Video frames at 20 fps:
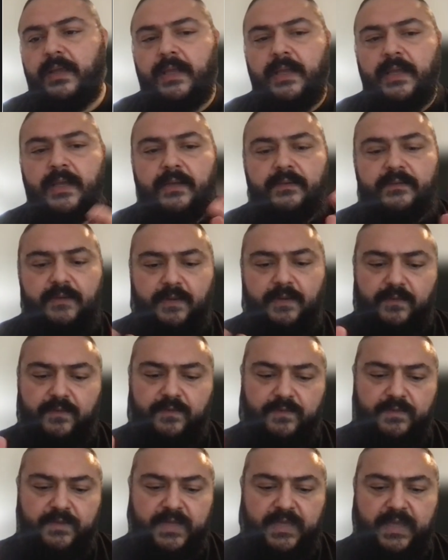and
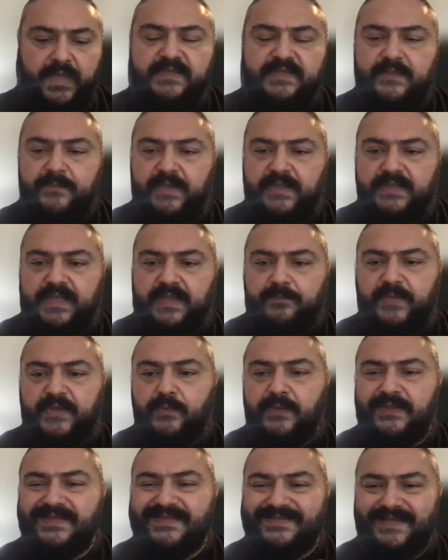they estimate that
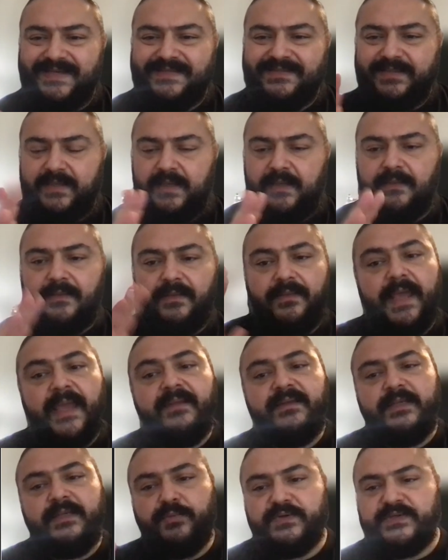between 60 and
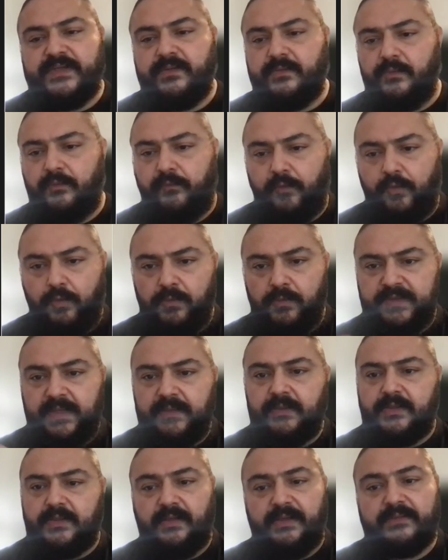90% of all data
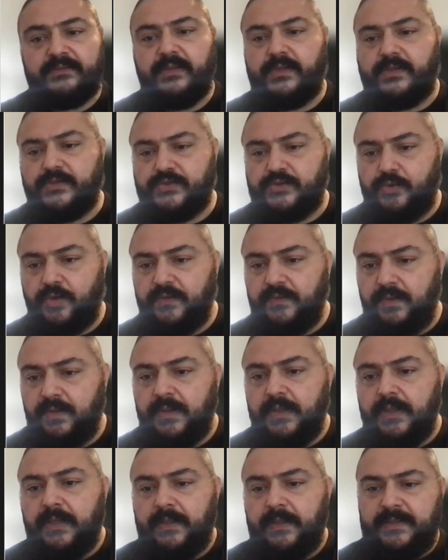collected and stored
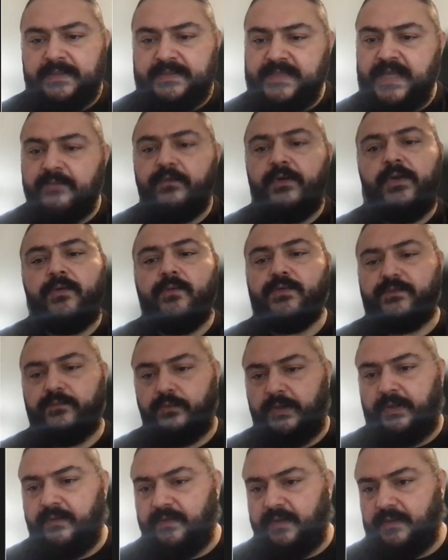is never used for
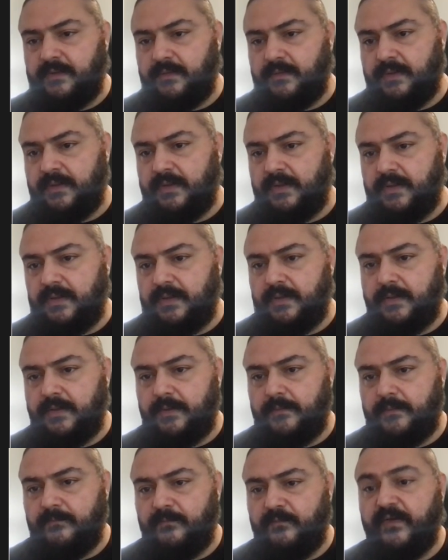anything
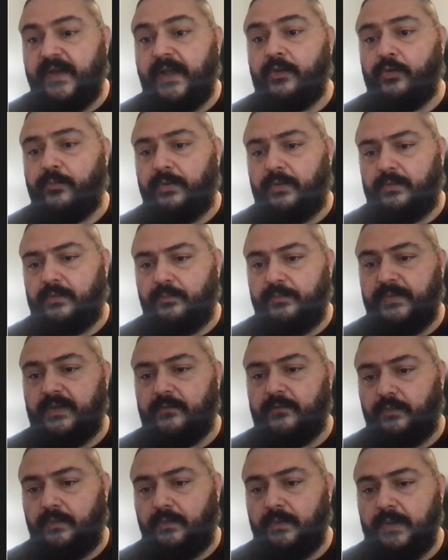valuable,
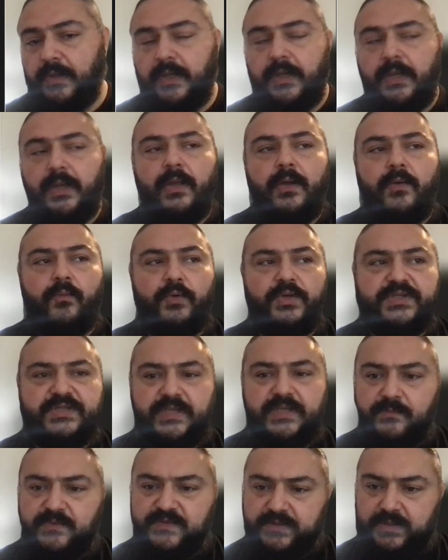meaningful, which
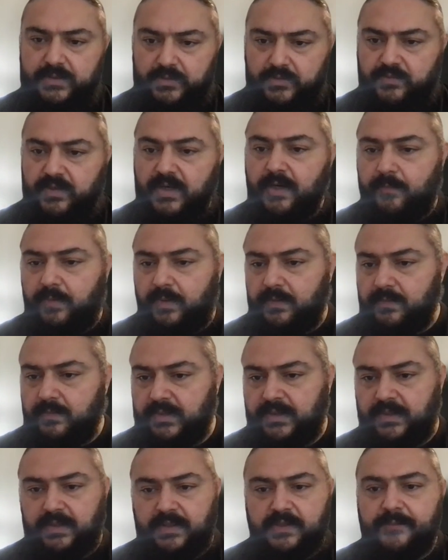seems incredible
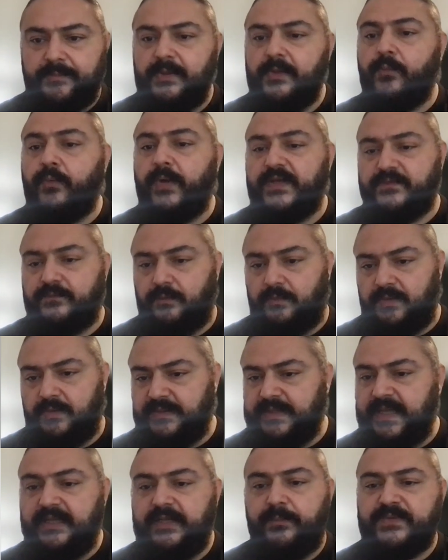and incredibly wasteful.
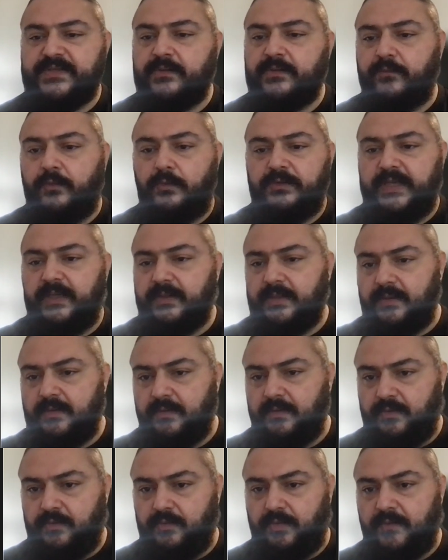90% of all
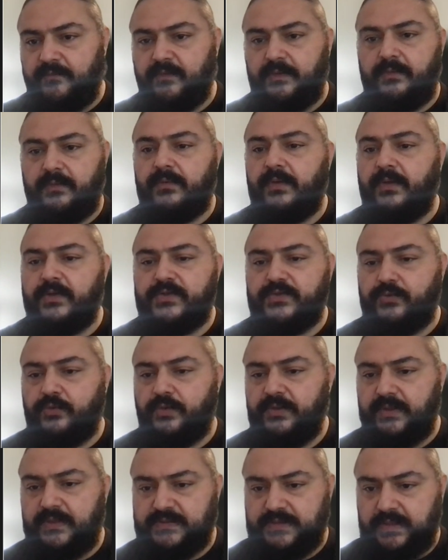data you ever
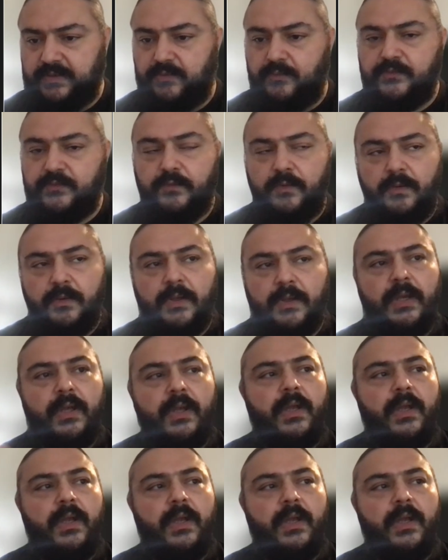stored is not useful,